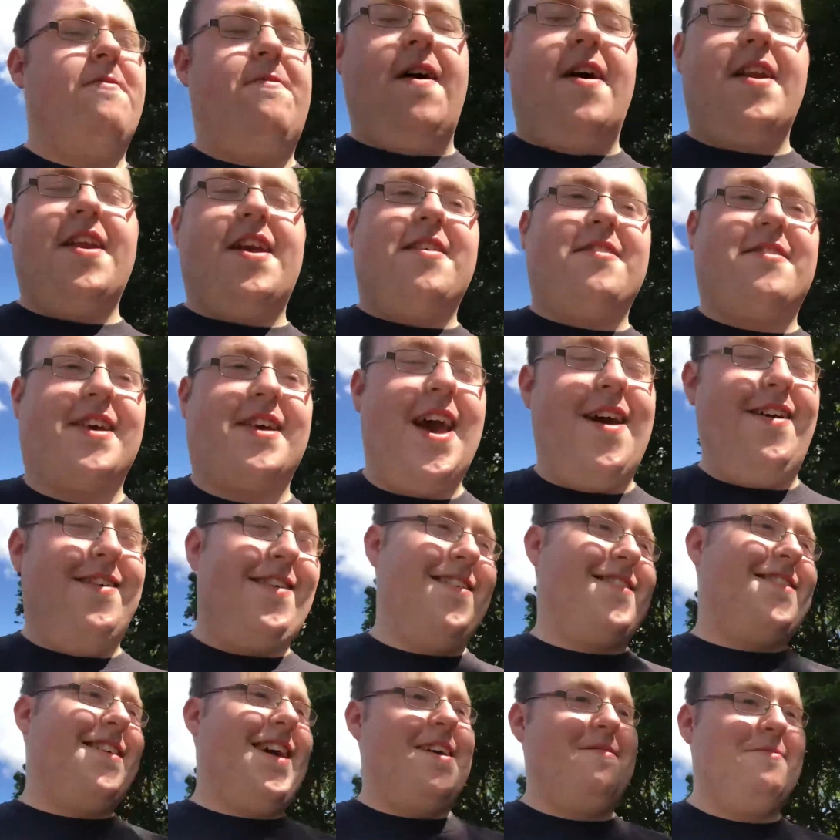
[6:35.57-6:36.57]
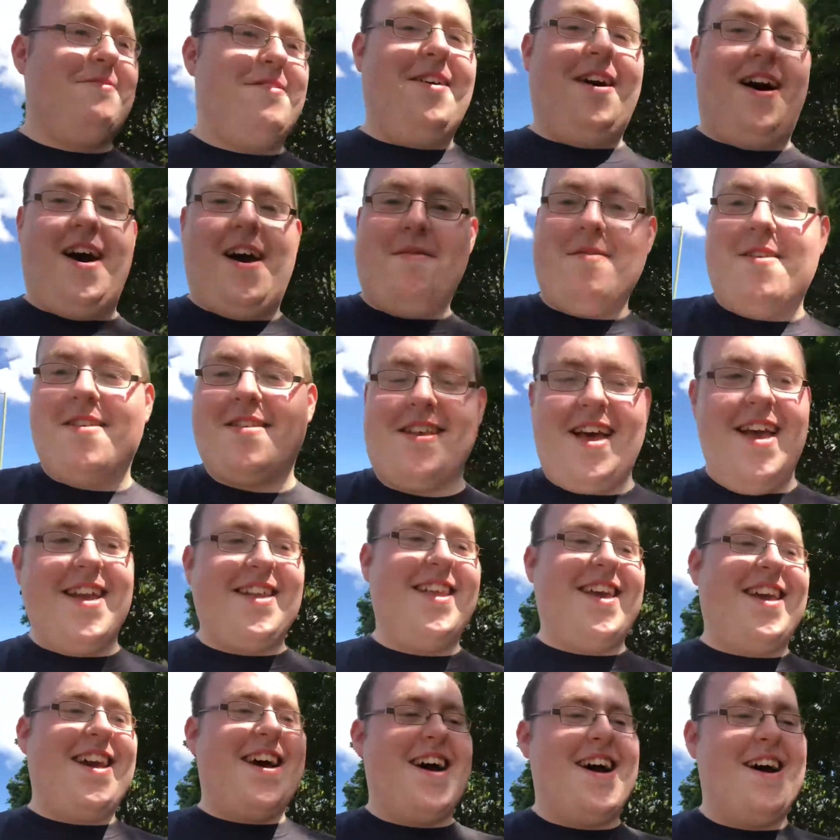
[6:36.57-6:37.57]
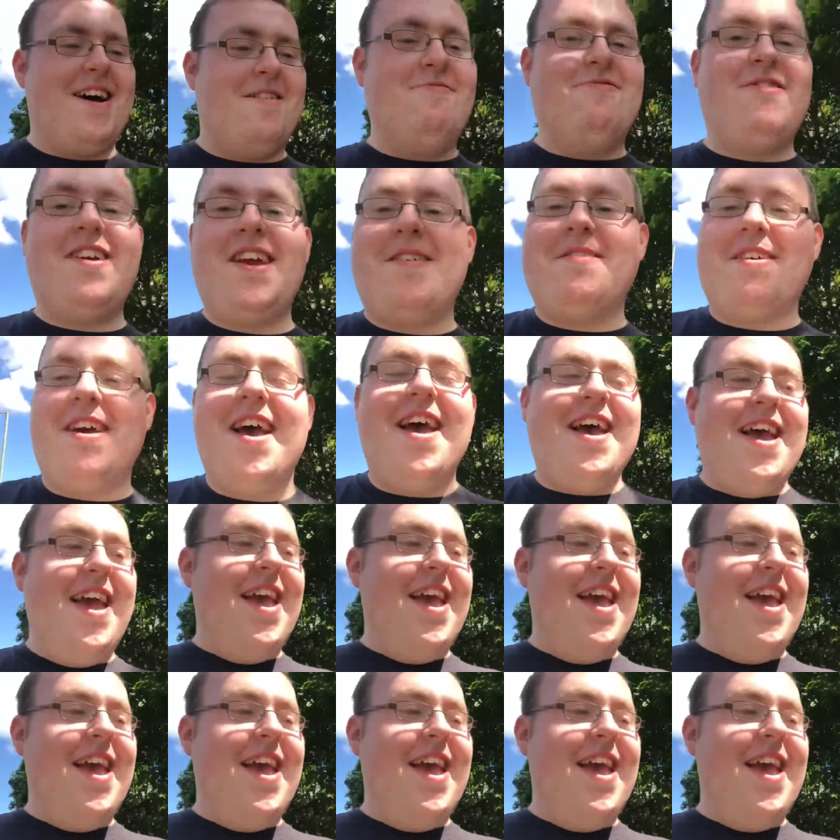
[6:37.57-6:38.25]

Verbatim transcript: Funny and scary at the same time. It's like the uh, a re.